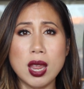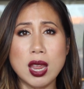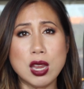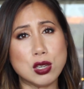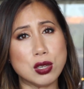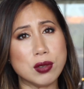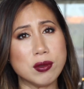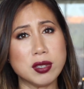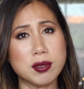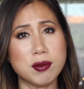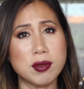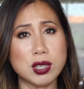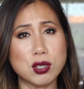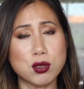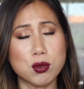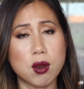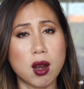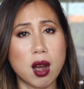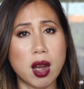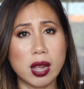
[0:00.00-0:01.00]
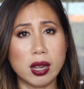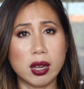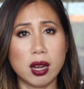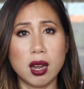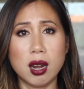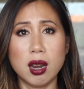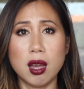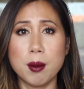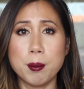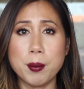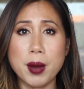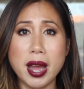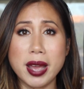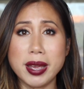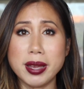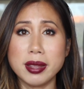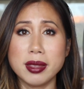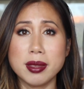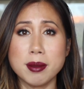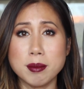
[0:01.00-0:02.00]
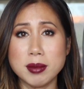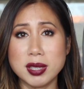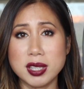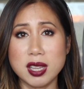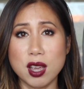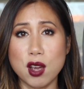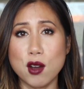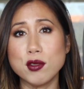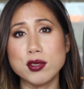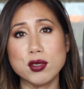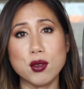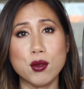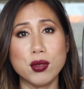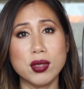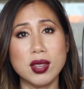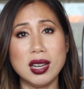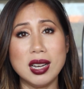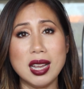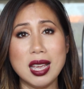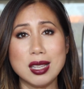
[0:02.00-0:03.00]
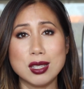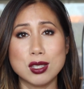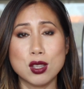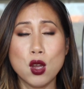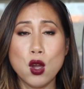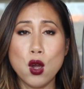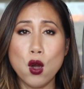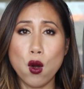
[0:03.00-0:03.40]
each individual eye color by themselves on the lids,